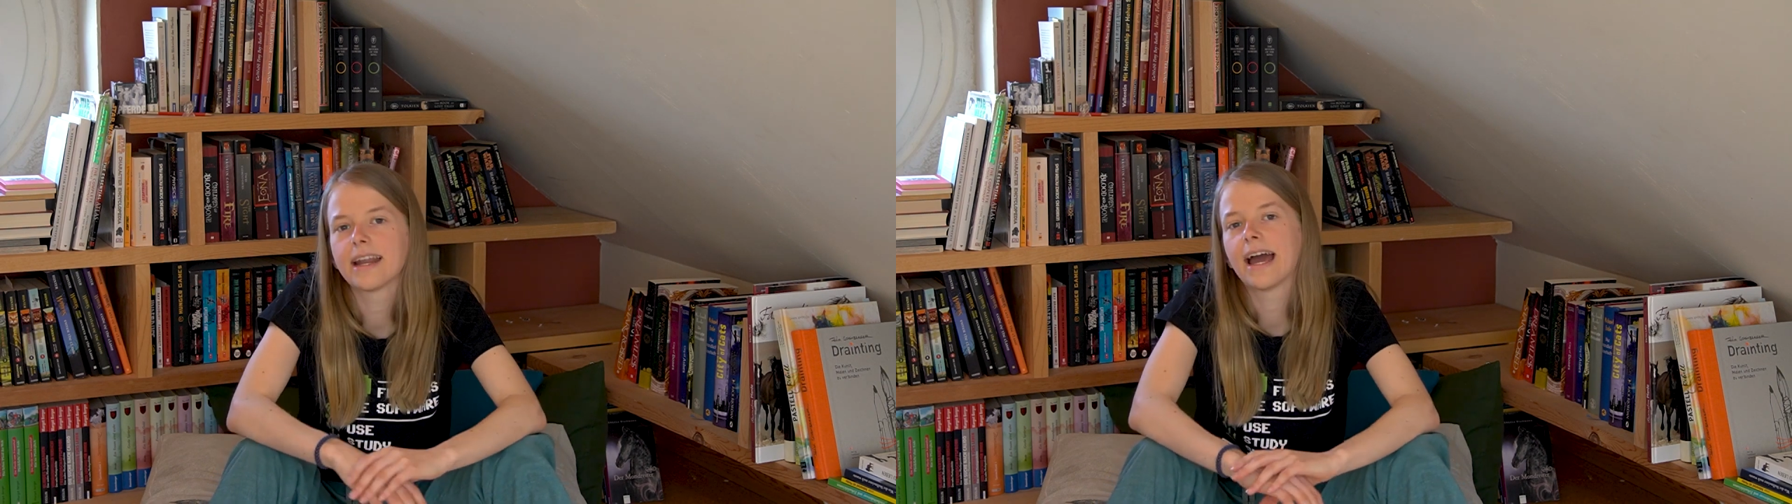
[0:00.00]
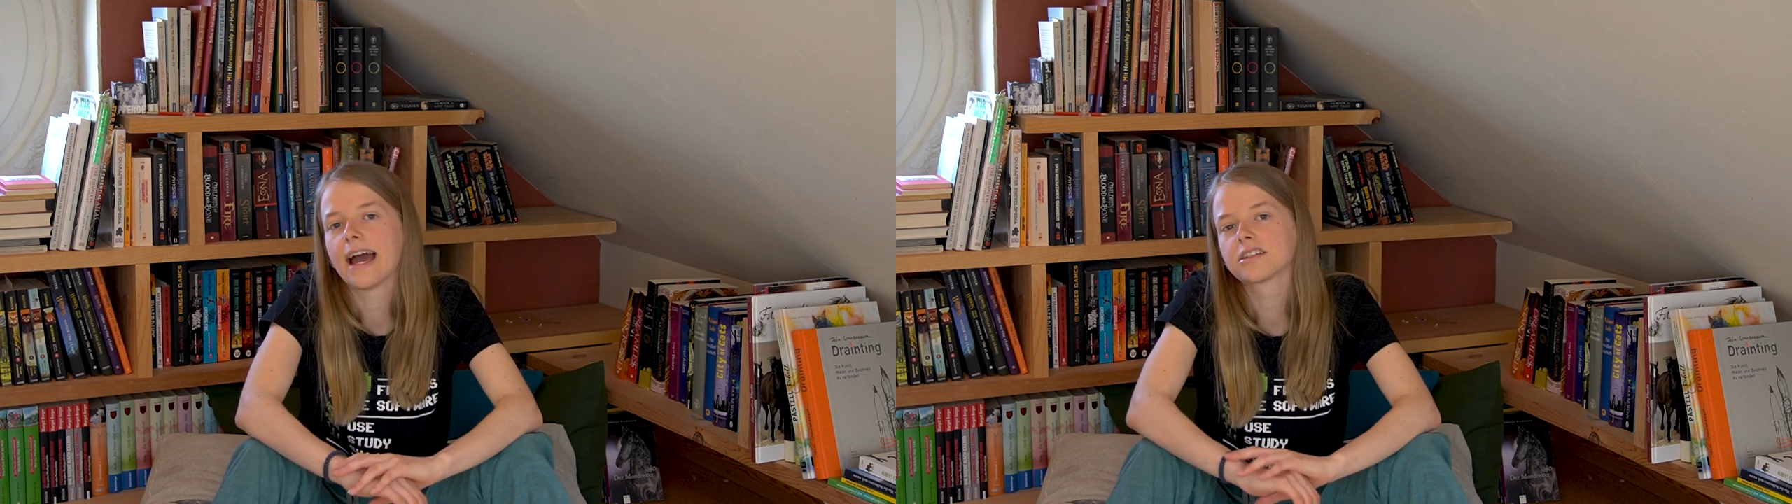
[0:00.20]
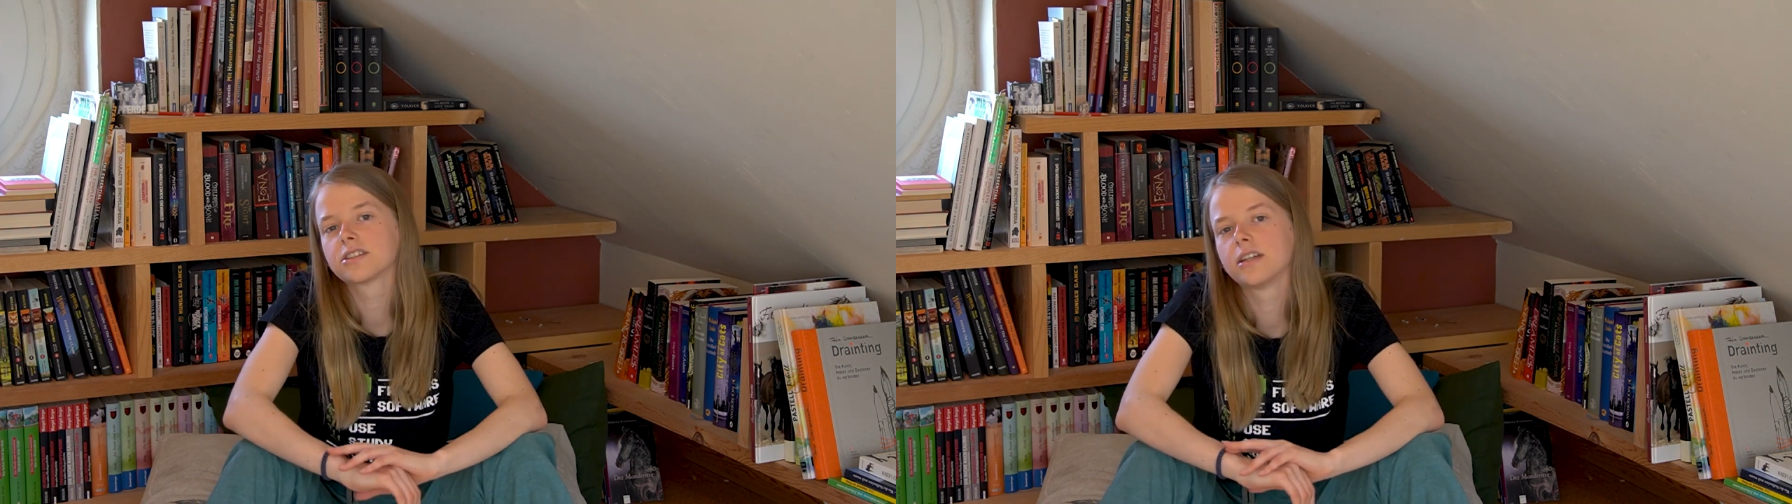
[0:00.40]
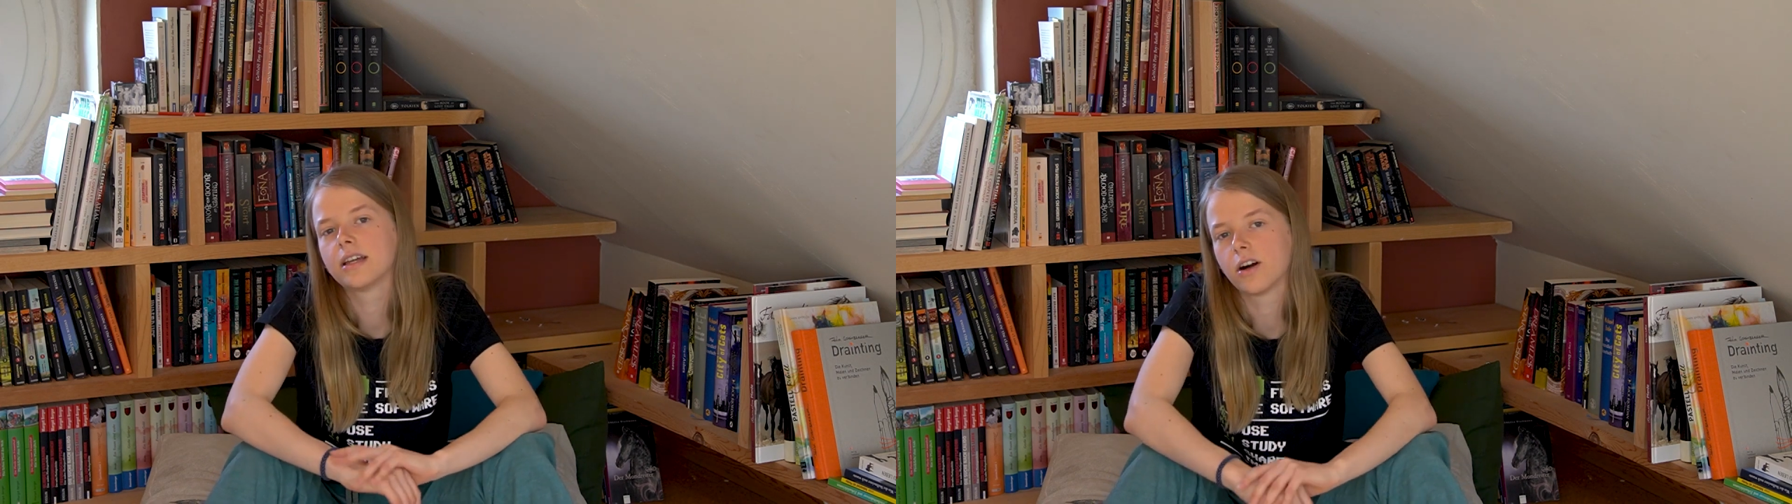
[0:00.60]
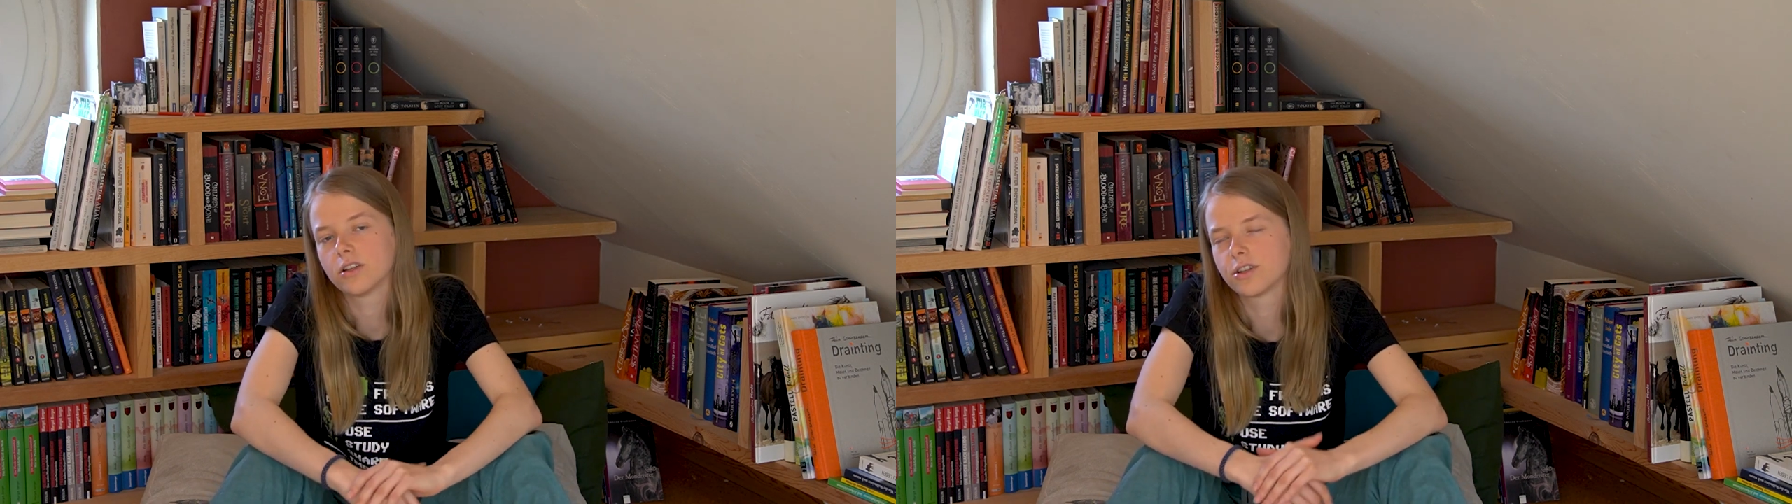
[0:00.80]
I
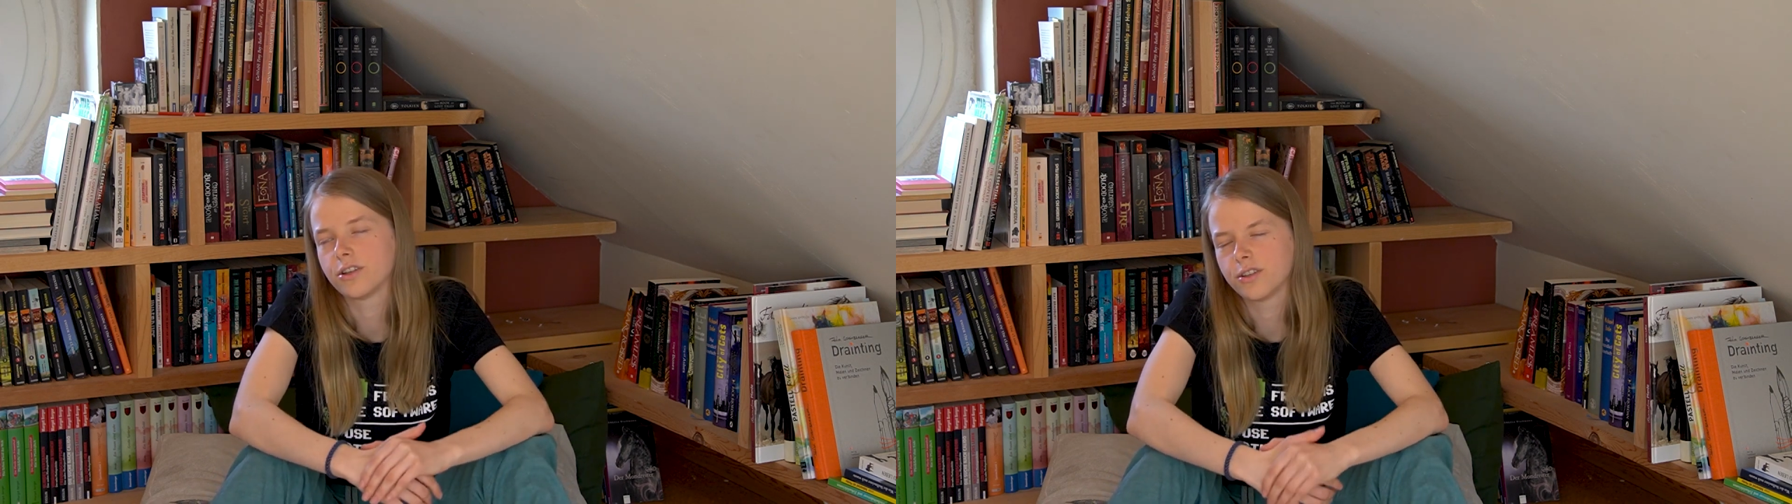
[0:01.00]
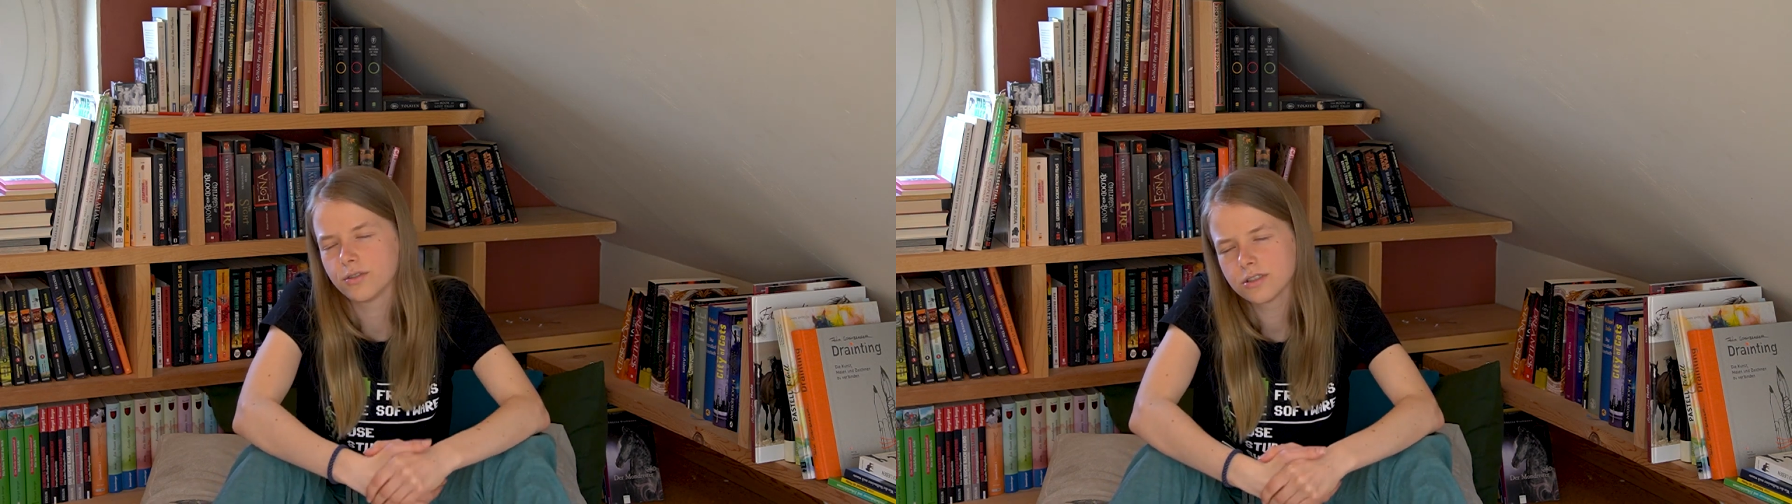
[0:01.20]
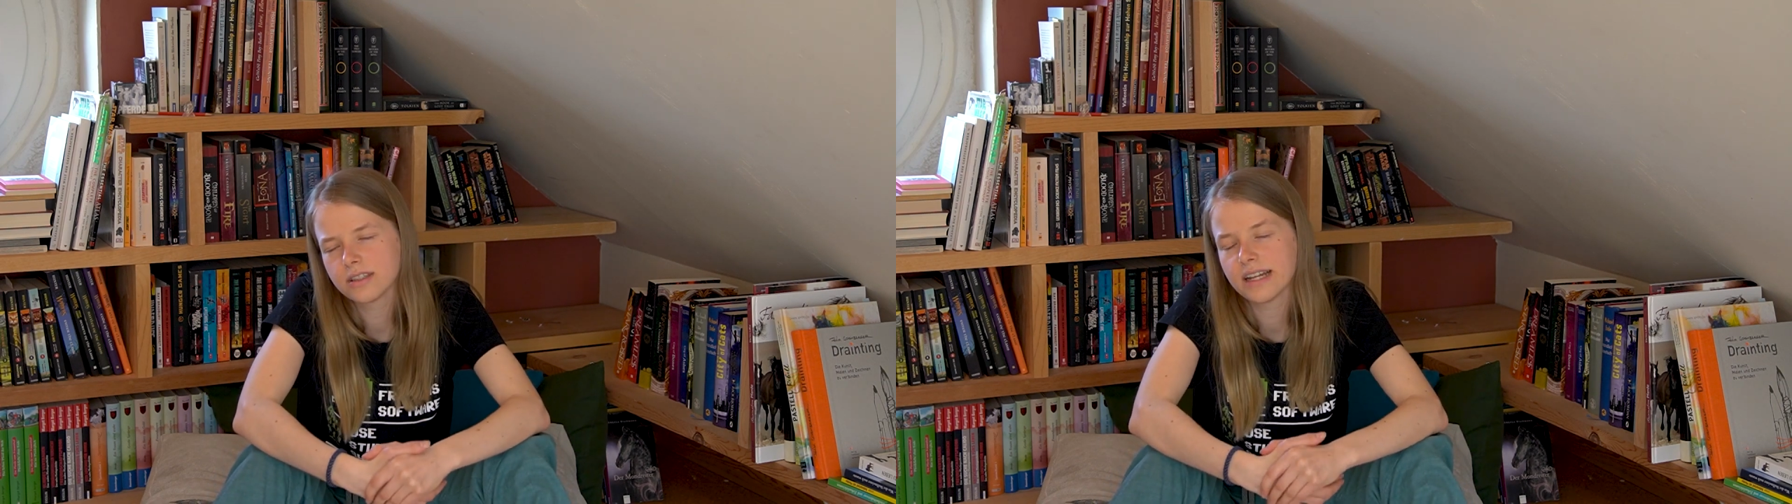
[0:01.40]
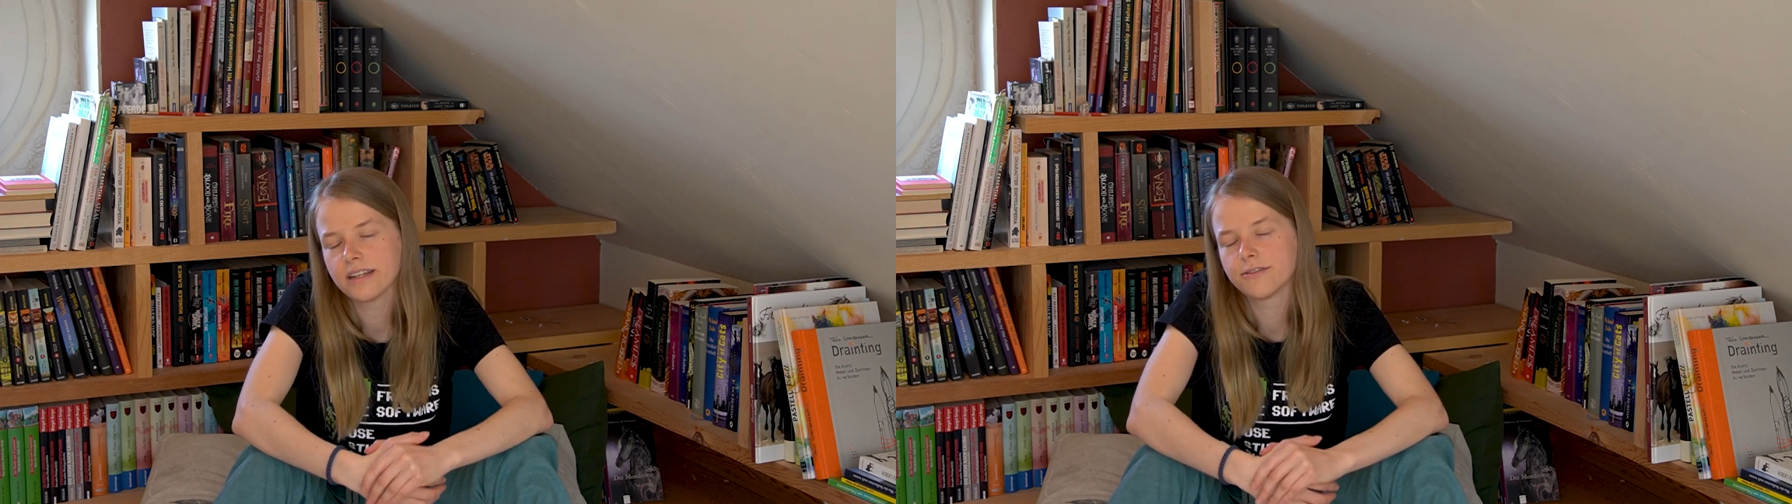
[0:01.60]
actually also use that